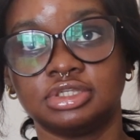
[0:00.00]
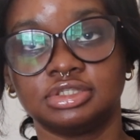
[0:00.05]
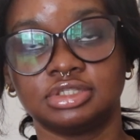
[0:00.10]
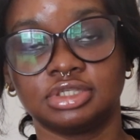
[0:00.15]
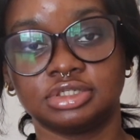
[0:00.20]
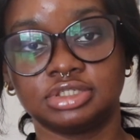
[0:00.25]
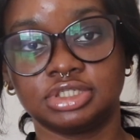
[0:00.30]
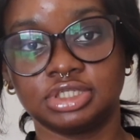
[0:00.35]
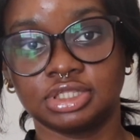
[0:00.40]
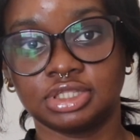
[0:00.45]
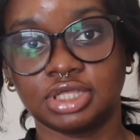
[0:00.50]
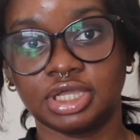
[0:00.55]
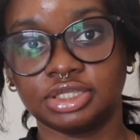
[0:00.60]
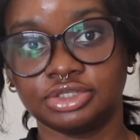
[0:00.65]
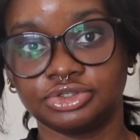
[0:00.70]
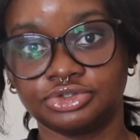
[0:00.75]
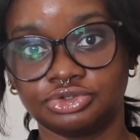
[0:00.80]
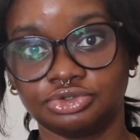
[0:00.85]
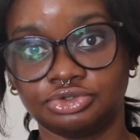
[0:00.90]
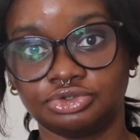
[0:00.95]
is a DLI
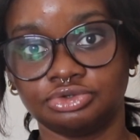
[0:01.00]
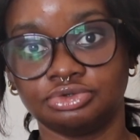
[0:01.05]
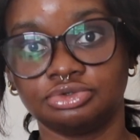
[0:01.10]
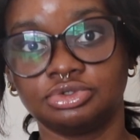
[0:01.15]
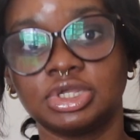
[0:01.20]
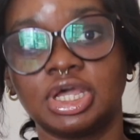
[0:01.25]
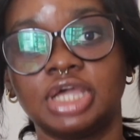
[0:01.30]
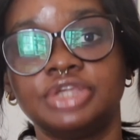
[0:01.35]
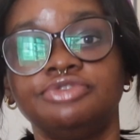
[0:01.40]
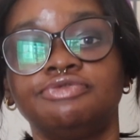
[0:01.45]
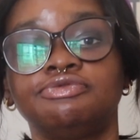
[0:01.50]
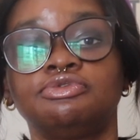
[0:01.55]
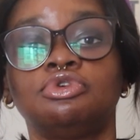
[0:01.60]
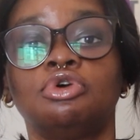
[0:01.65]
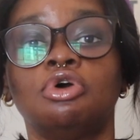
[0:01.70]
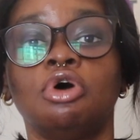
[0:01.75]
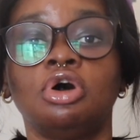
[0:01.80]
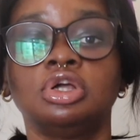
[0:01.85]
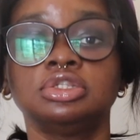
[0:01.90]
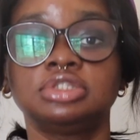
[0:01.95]
institute, and you've
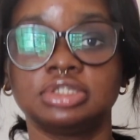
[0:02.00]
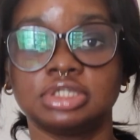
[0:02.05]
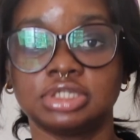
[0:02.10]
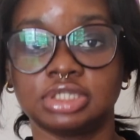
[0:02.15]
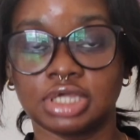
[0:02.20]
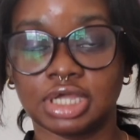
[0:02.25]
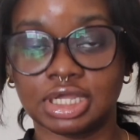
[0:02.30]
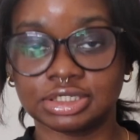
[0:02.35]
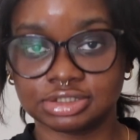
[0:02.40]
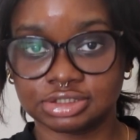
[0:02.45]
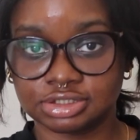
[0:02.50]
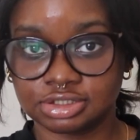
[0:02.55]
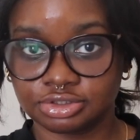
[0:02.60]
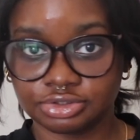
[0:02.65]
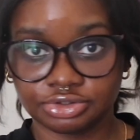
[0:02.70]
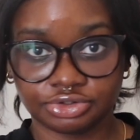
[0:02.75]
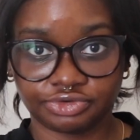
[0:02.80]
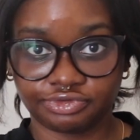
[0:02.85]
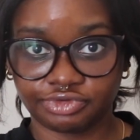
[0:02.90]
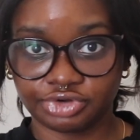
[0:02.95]
gone to
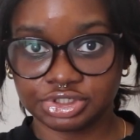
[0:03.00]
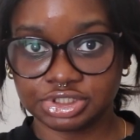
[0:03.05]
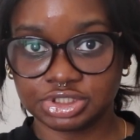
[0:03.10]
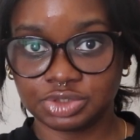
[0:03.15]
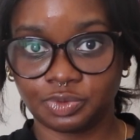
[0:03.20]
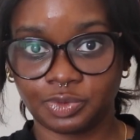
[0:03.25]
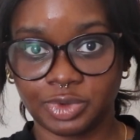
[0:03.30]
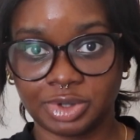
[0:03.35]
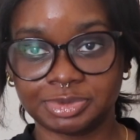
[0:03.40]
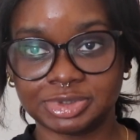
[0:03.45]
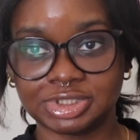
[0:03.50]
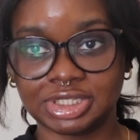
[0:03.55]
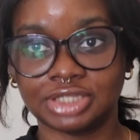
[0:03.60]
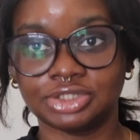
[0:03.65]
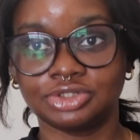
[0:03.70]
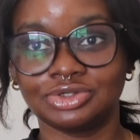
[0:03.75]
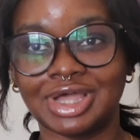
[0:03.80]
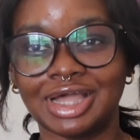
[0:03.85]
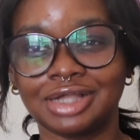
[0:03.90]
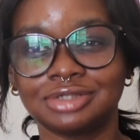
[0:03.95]
the university website
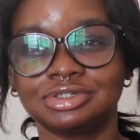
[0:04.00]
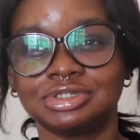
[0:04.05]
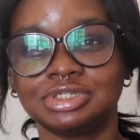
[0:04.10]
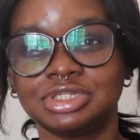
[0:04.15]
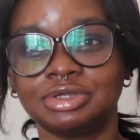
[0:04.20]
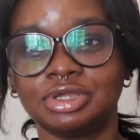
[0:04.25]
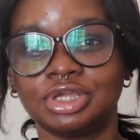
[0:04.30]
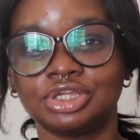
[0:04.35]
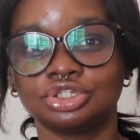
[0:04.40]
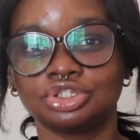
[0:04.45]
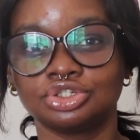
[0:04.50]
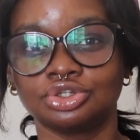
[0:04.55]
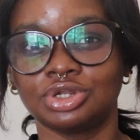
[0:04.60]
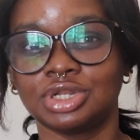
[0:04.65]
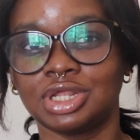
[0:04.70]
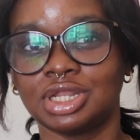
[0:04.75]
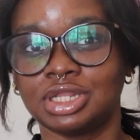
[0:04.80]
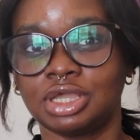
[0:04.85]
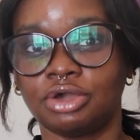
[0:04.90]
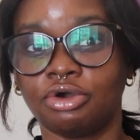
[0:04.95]
to actually ensure
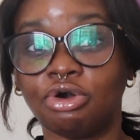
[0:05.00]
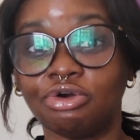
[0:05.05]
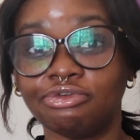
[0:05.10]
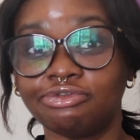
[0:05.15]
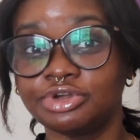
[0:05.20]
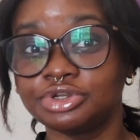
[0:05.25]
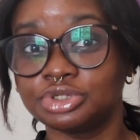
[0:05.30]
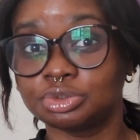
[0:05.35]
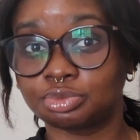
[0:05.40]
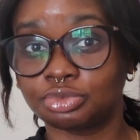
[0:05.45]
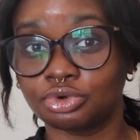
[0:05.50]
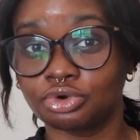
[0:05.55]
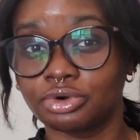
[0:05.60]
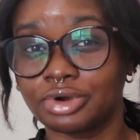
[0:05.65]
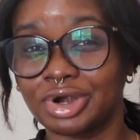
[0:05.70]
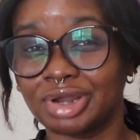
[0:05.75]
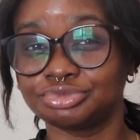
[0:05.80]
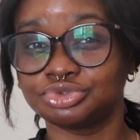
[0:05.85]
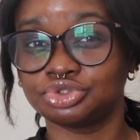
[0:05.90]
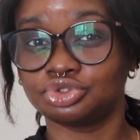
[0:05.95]
that they offer the
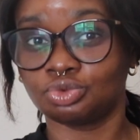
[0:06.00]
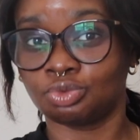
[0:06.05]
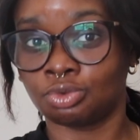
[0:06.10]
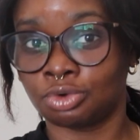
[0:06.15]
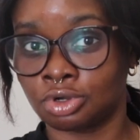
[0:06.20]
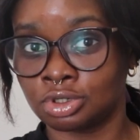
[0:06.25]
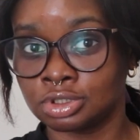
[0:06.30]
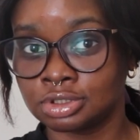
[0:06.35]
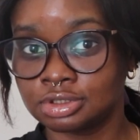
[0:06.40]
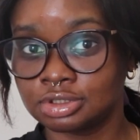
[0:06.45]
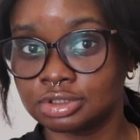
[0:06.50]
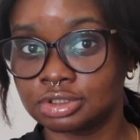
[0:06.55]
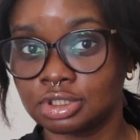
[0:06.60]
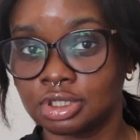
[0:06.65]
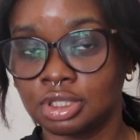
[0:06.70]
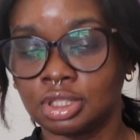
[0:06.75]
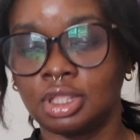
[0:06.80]
programs you want.